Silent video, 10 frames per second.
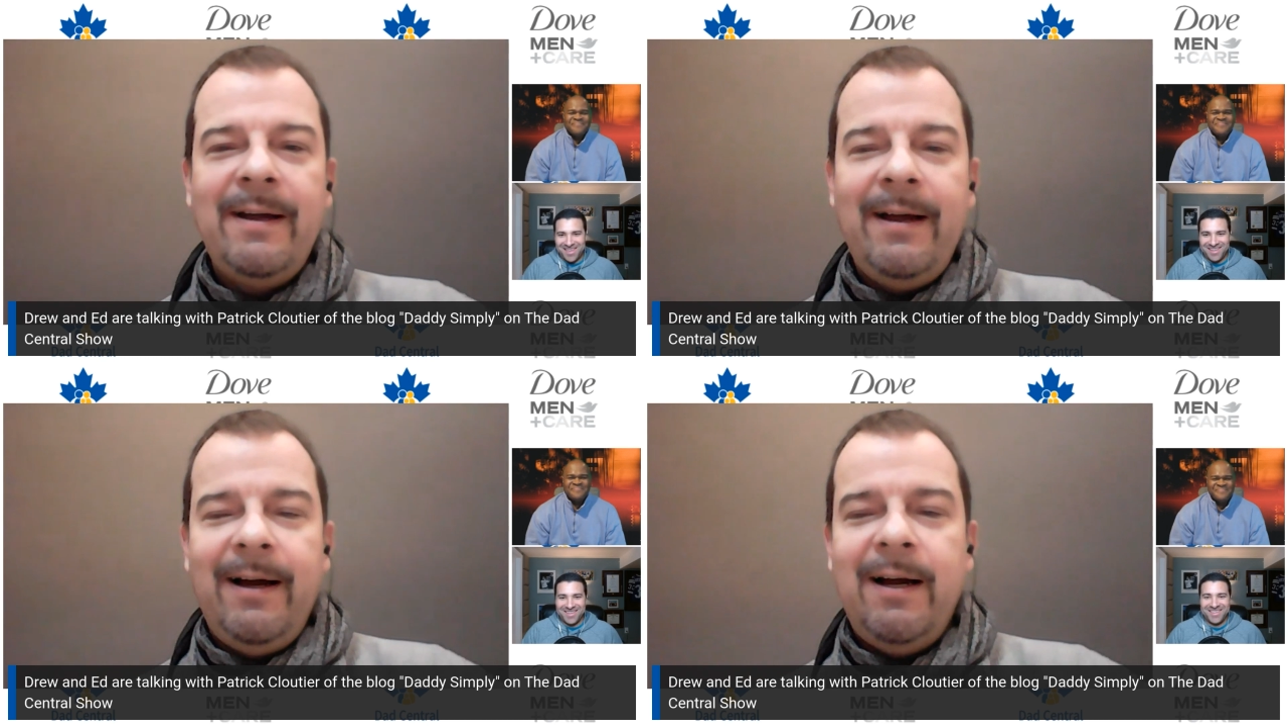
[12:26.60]

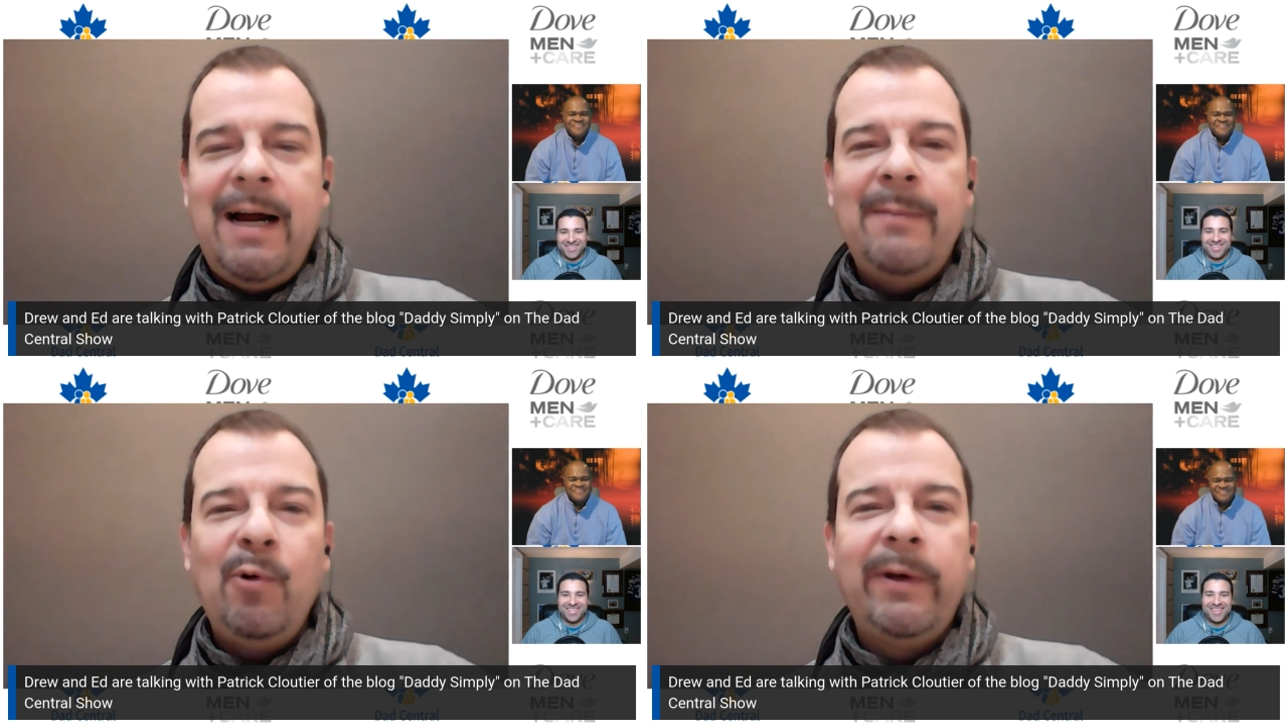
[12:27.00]

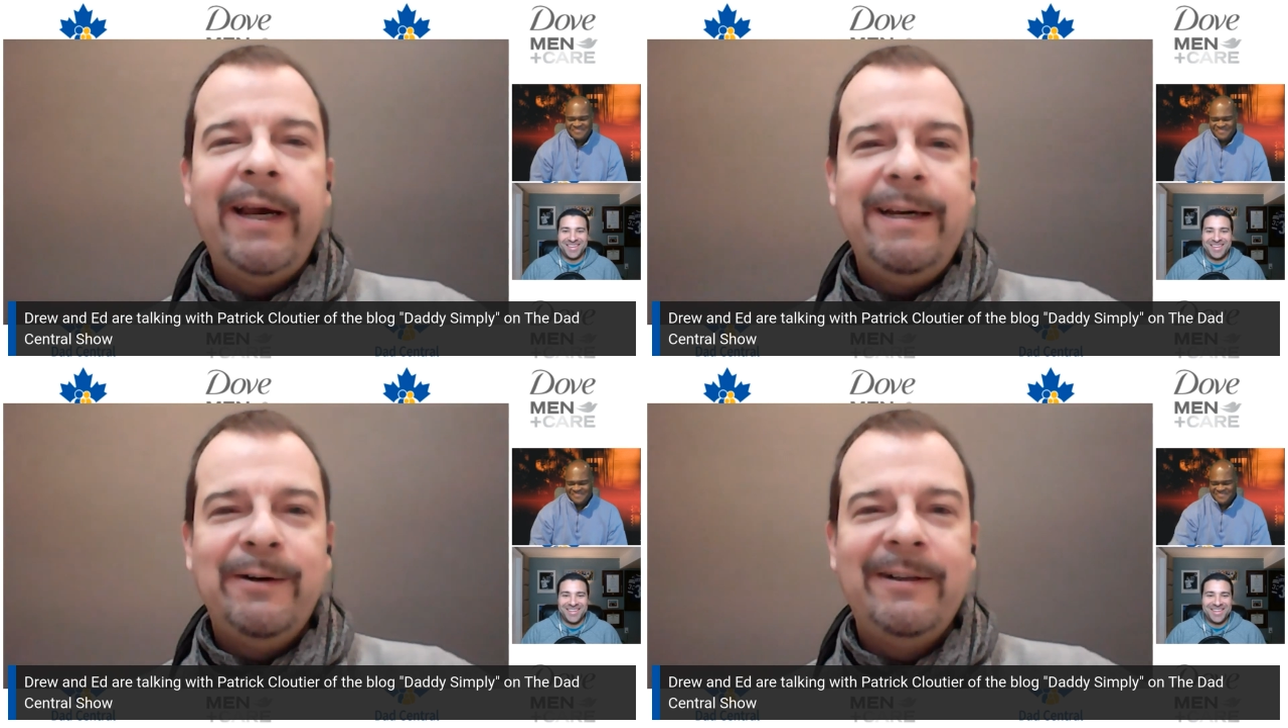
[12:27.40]
I'm okay
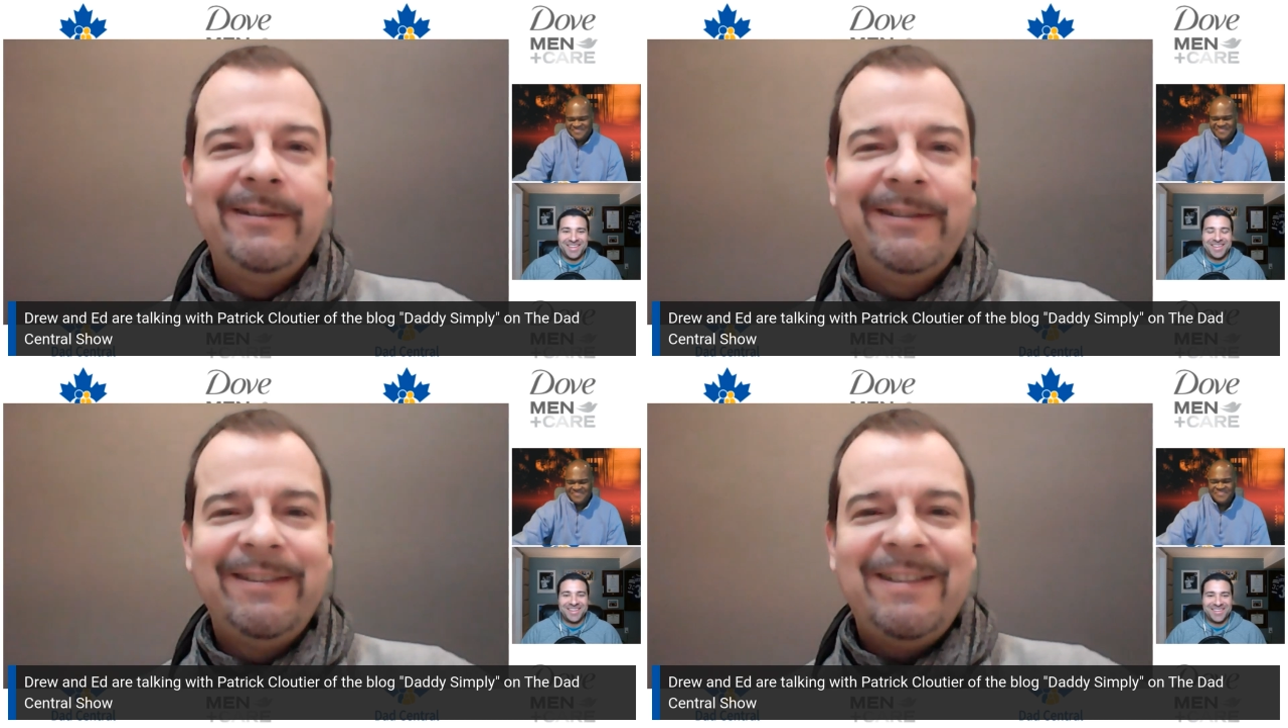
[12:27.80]
here.
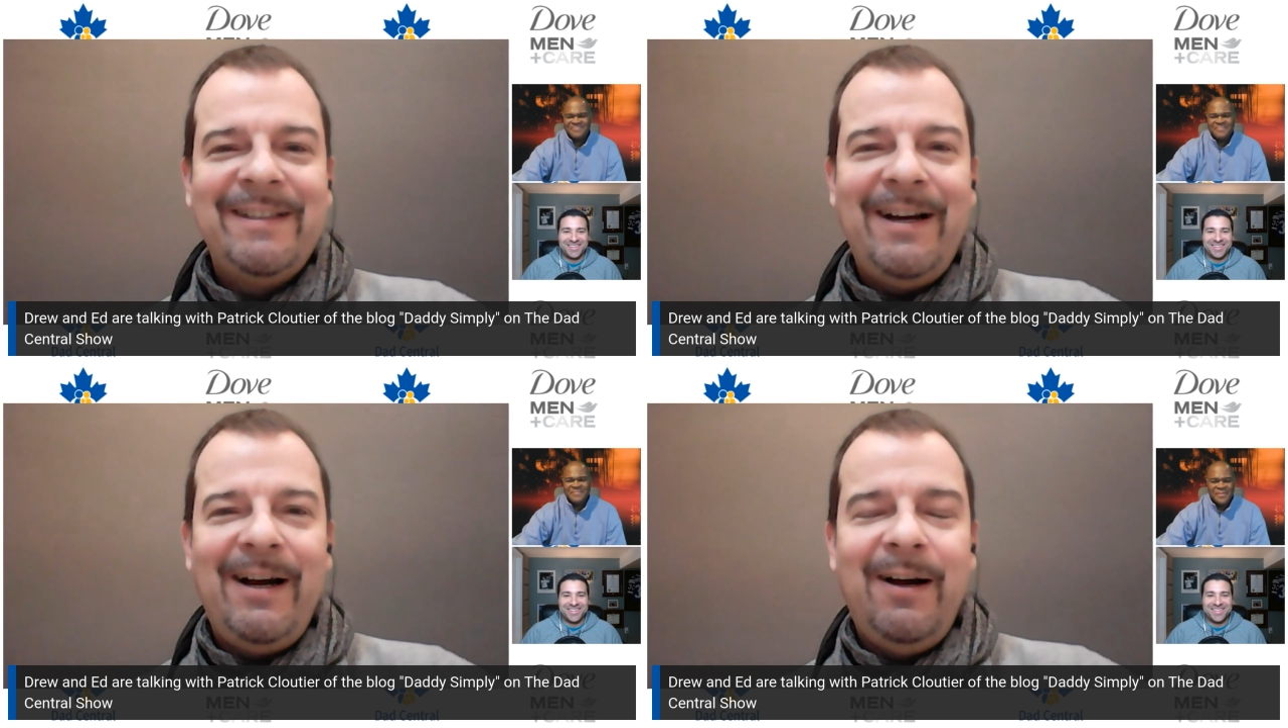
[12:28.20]

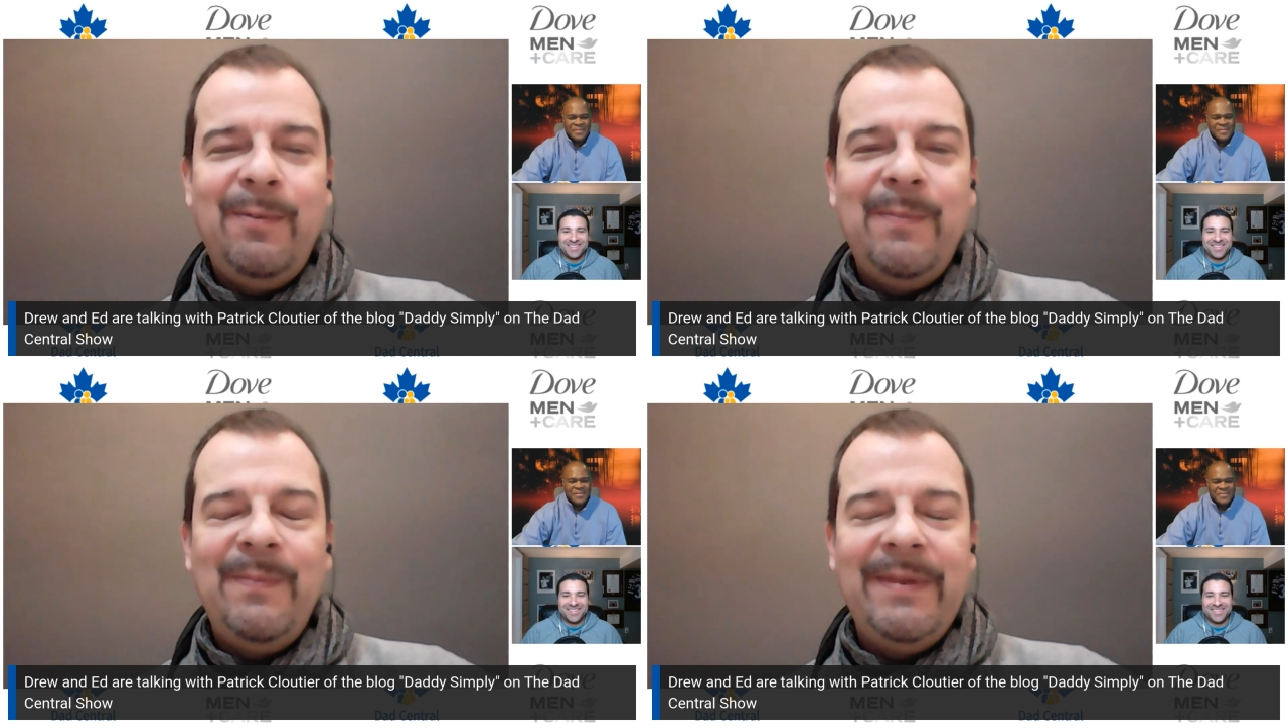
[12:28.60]

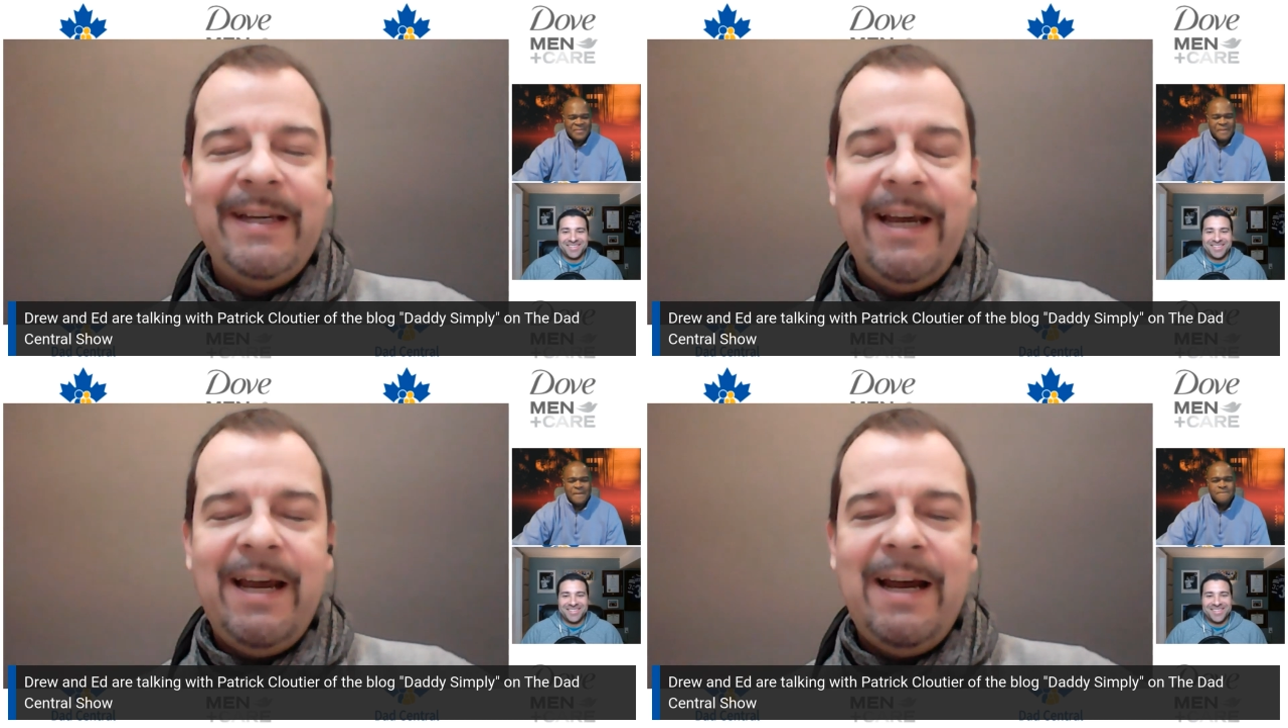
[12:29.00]

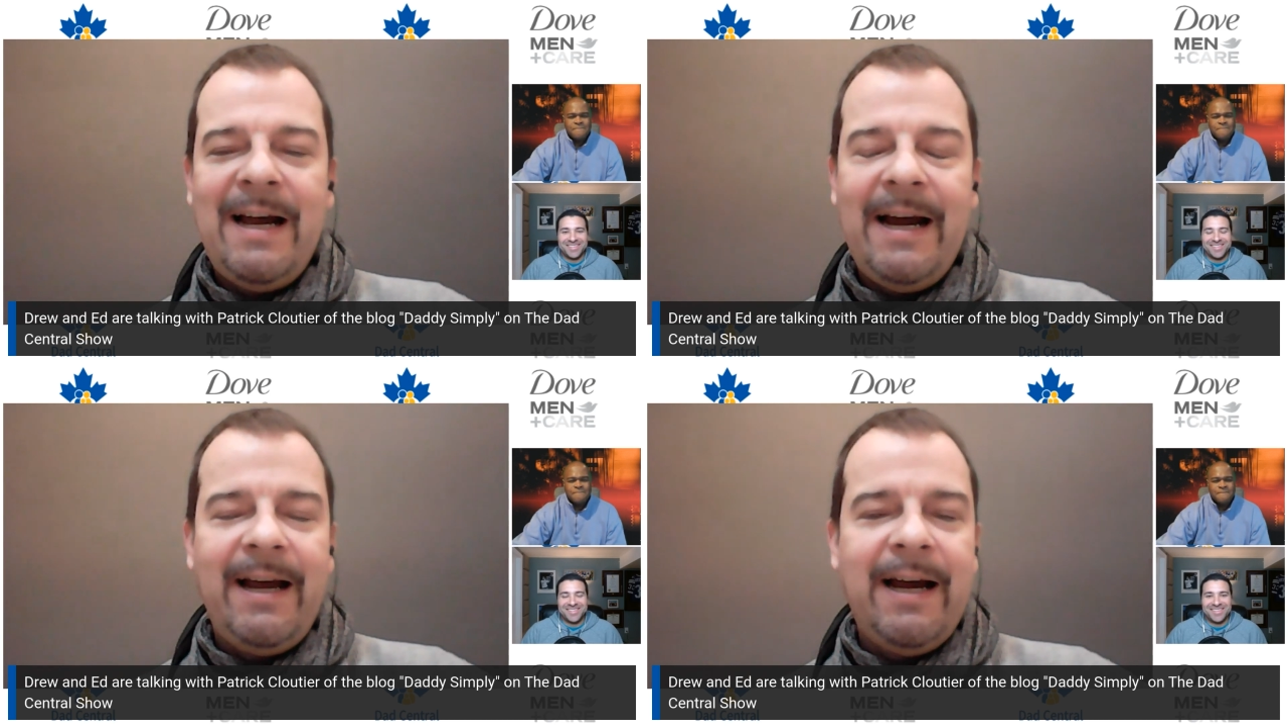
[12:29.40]

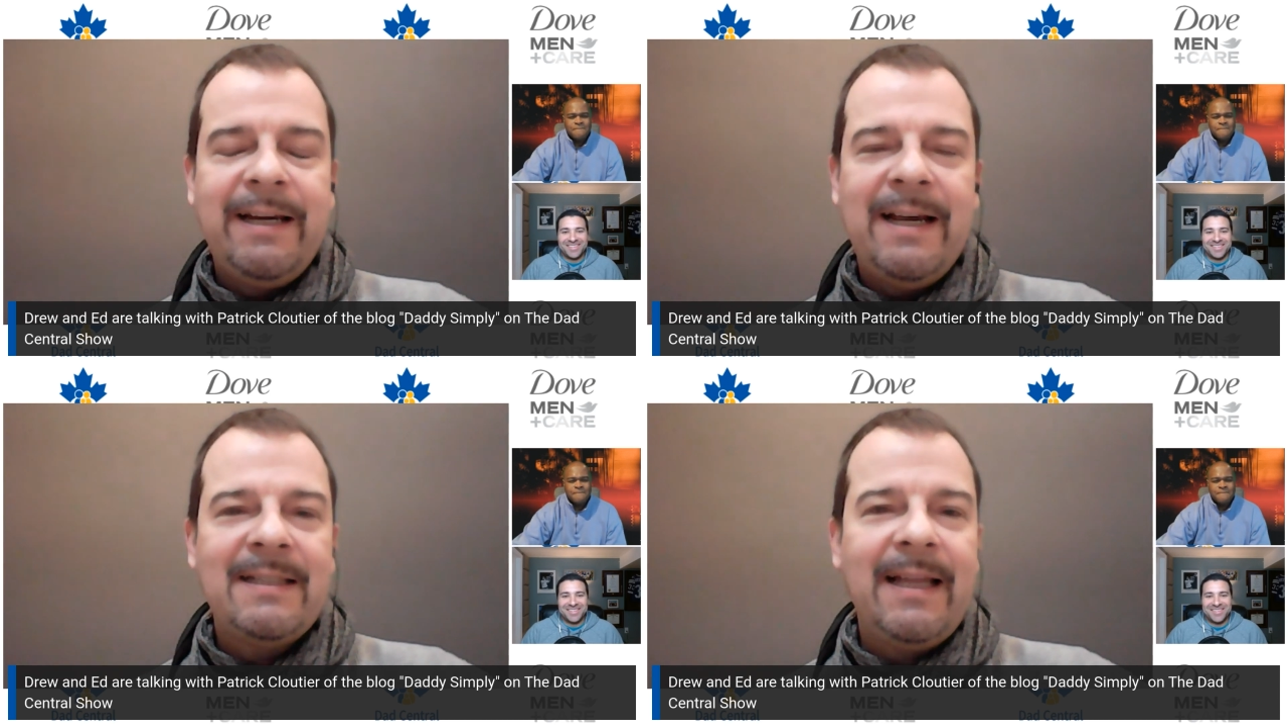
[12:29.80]
Yeah, I
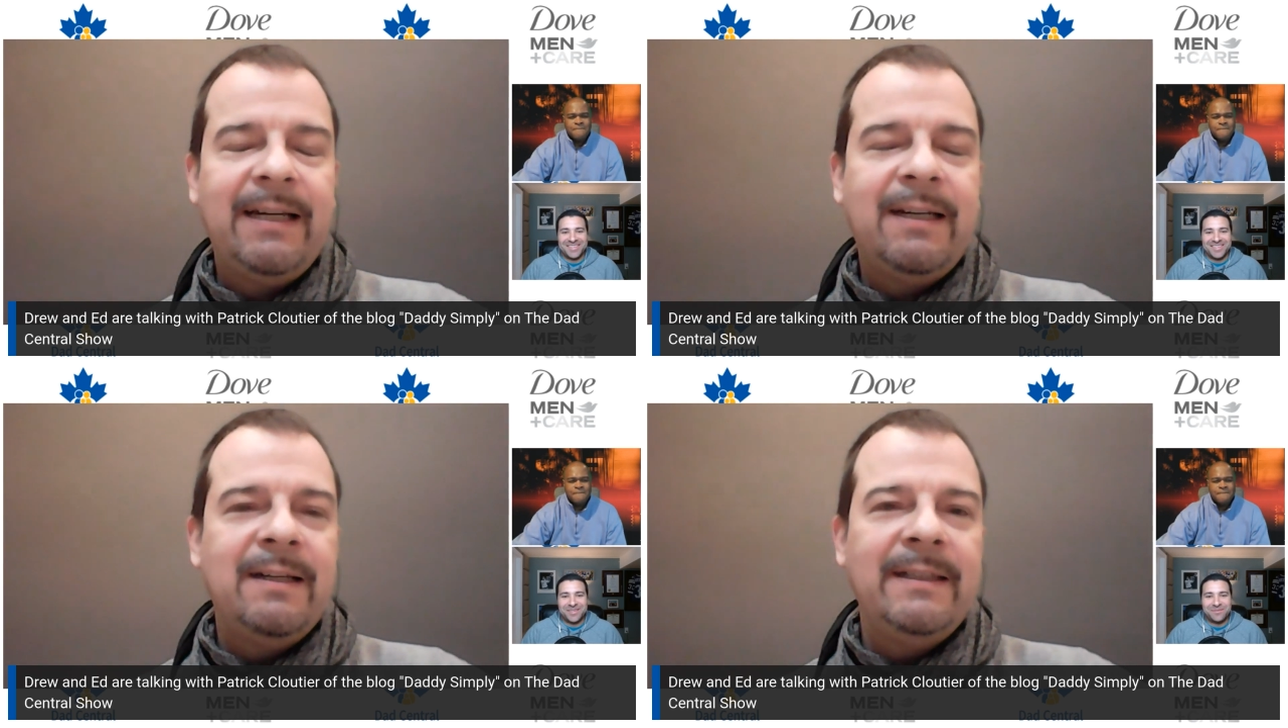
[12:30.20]
guess like